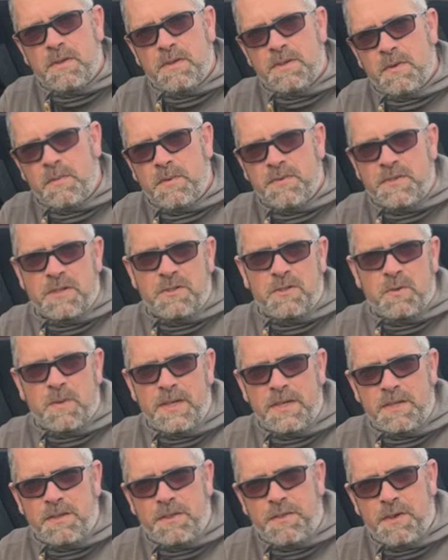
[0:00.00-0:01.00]
So we've done
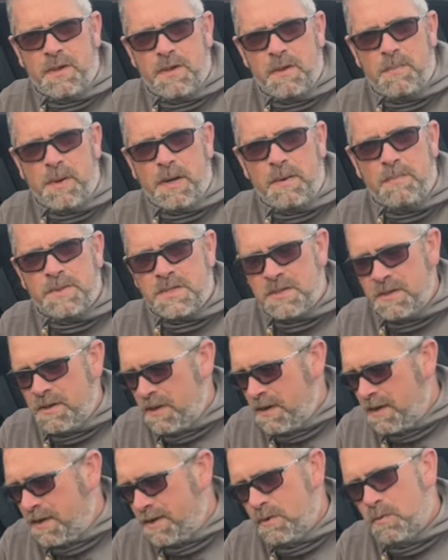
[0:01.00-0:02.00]
20 to 30 pumps.
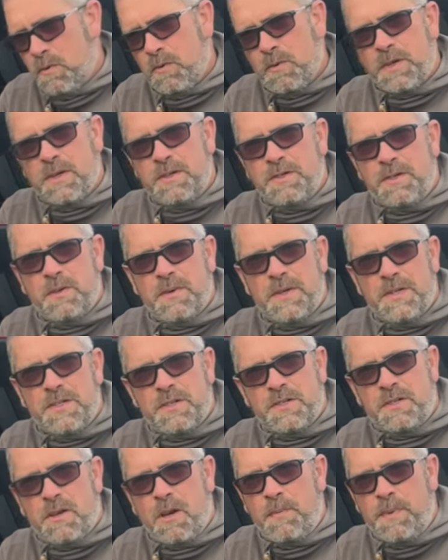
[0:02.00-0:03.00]
Now all we're going to do is
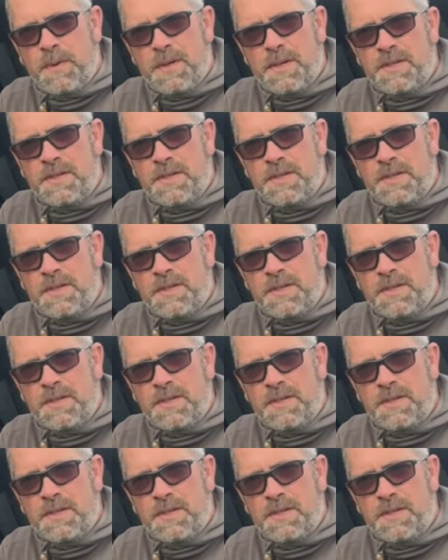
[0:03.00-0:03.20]
just open the